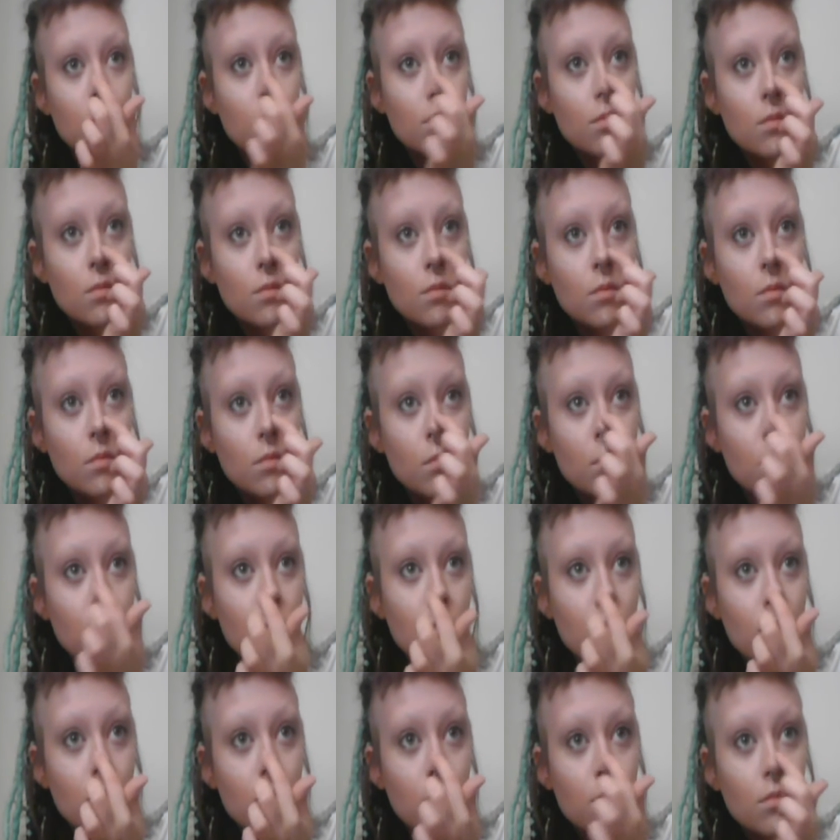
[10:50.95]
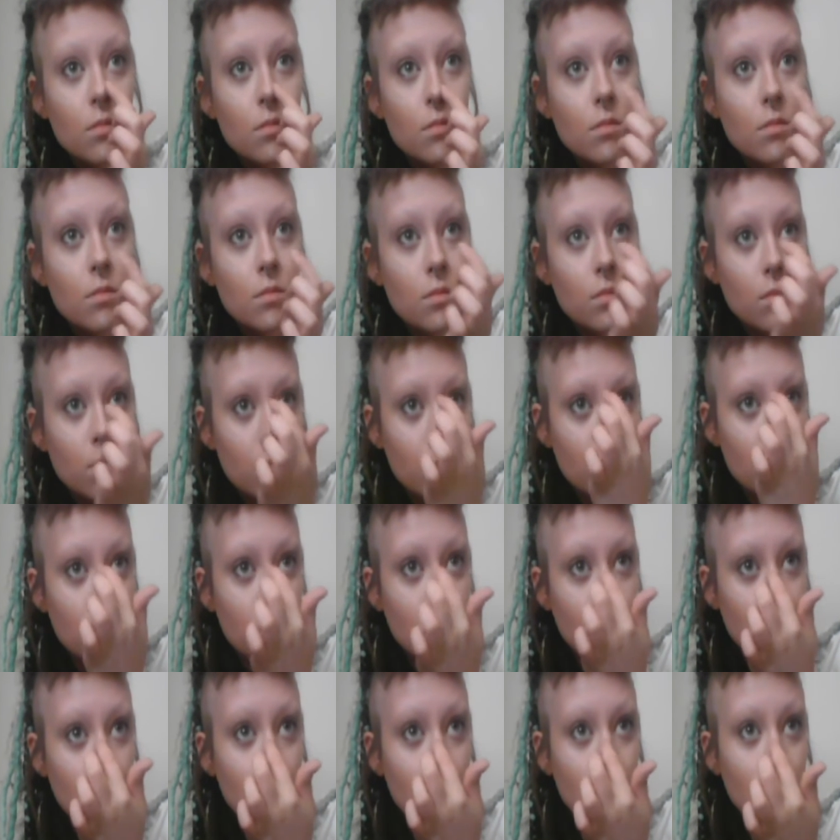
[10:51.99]
It's allowed me to be a little bit
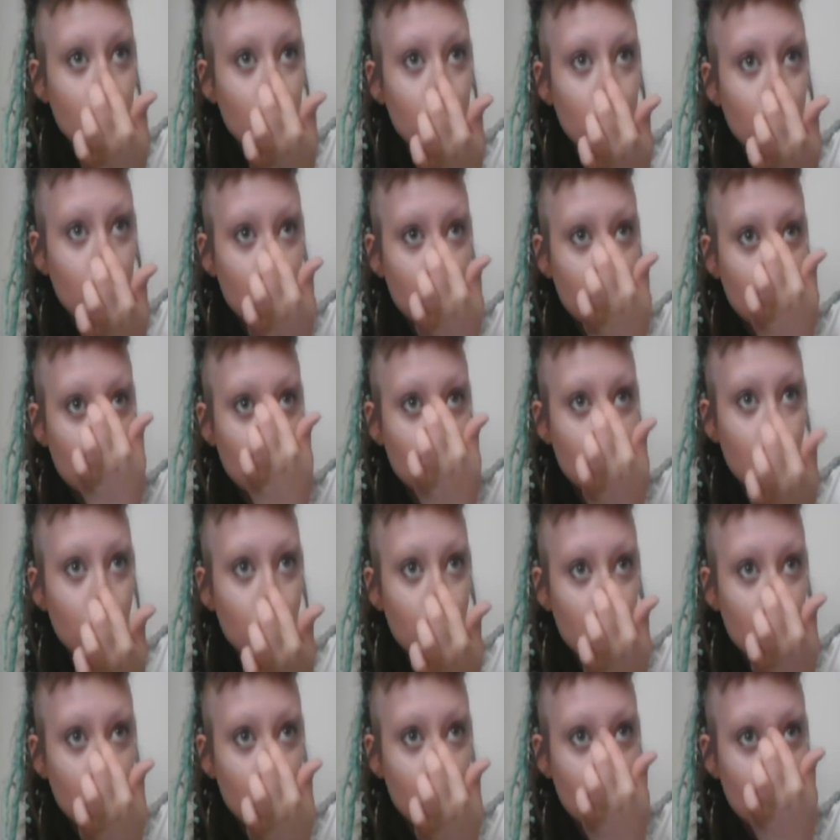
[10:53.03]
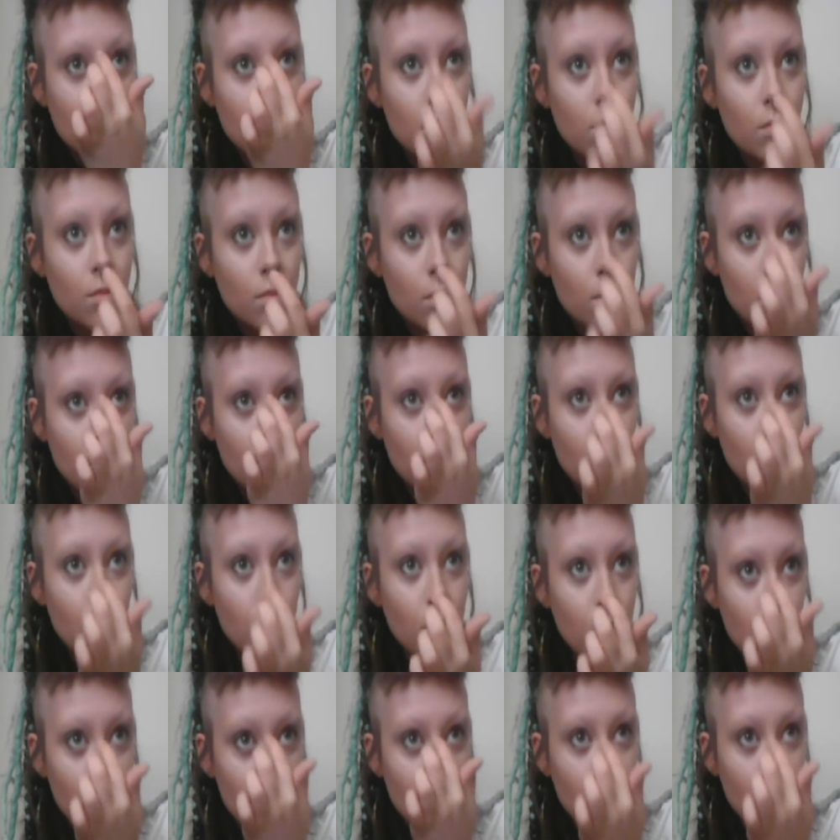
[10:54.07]
more precise as to like how much I
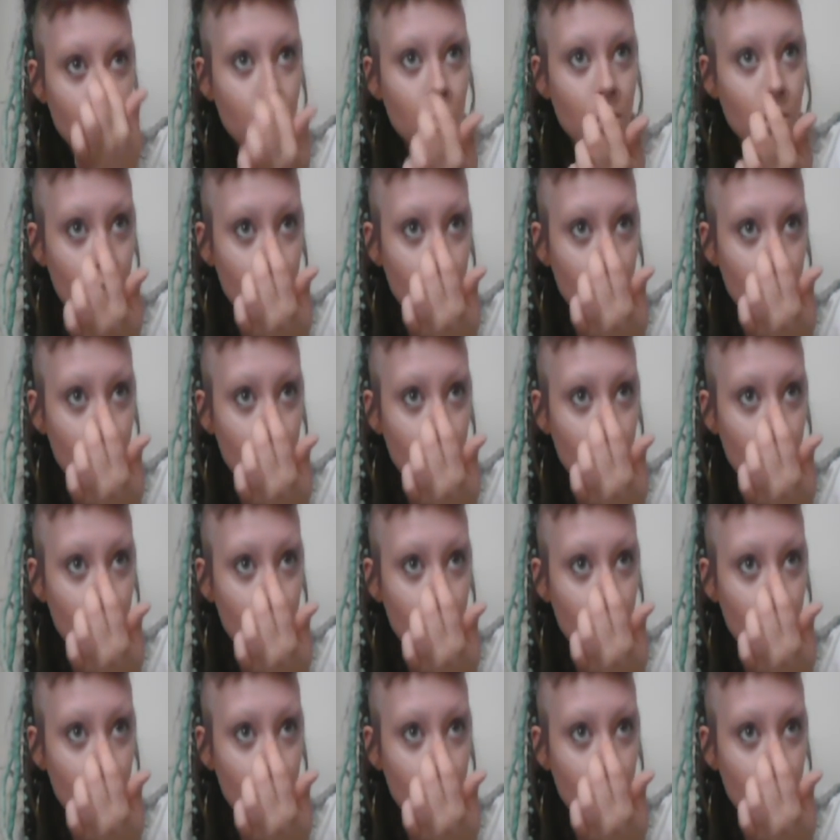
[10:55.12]
want